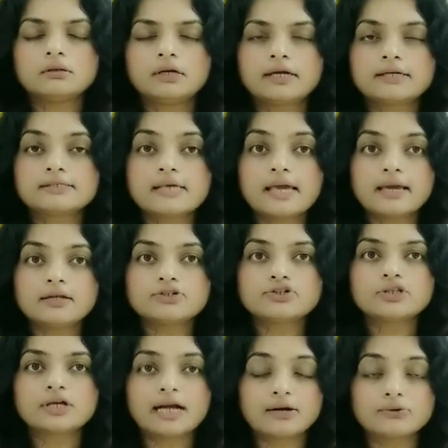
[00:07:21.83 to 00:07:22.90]
Exhale
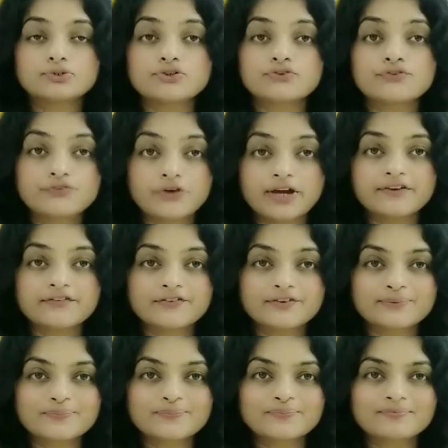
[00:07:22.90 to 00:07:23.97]
to the count of 5.
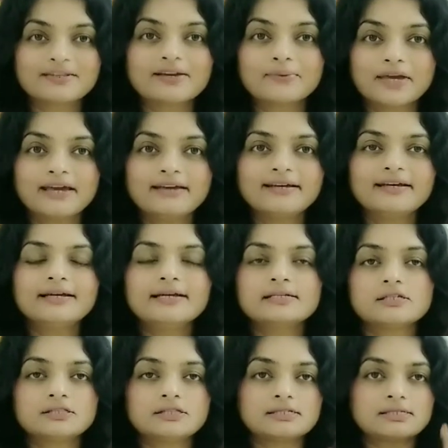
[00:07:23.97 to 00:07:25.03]
Okay,
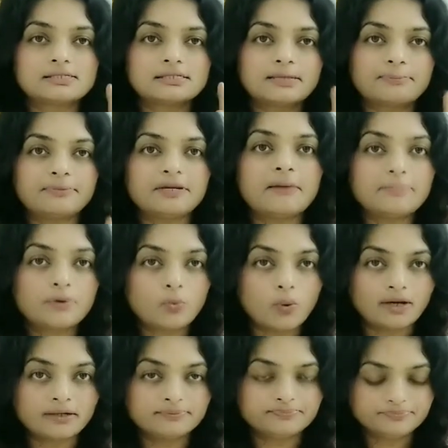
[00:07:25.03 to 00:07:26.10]
so this is tip number
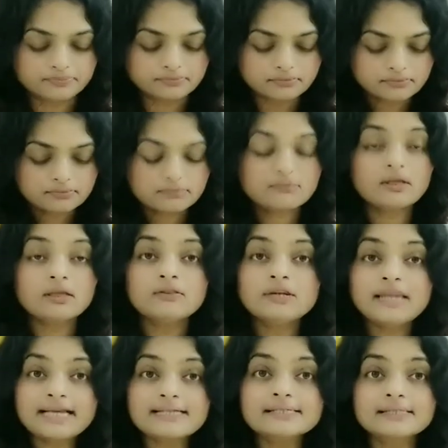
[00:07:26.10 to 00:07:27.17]
1. The
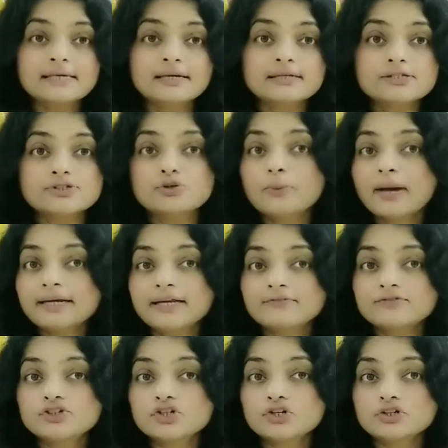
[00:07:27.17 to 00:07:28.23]
next thing is you might
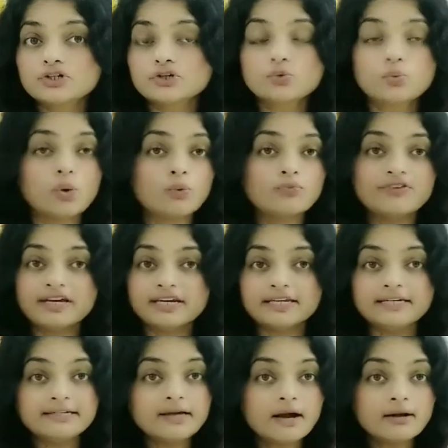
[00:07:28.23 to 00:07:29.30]
have children who are
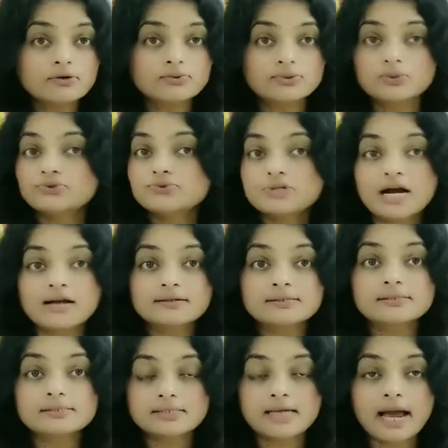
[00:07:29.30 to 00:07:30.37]
very young, who don't
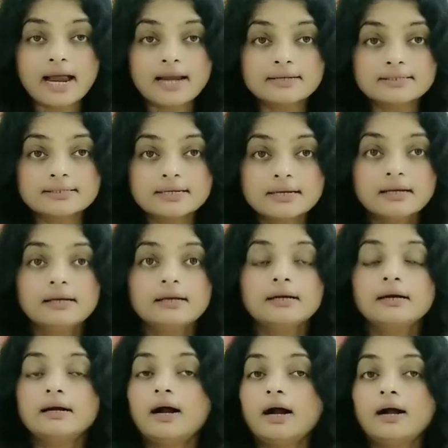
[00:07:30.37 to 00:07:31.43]
understand
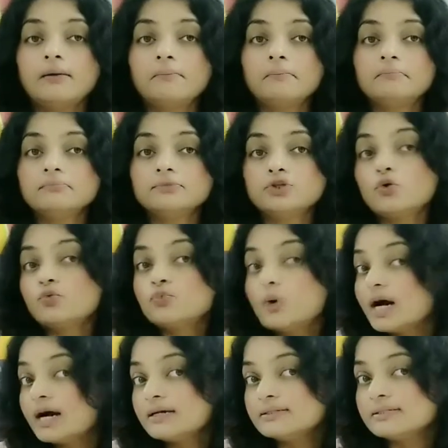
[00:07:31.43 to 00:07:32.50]
your
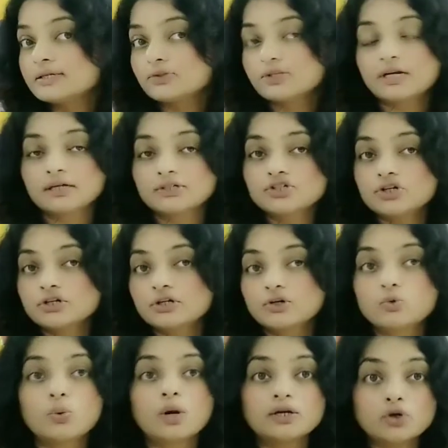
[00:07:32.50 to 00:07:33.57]
words, or there are
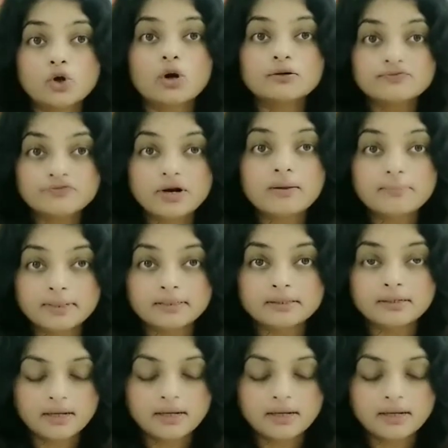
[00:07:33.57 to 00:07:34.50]
children who are non-verbal,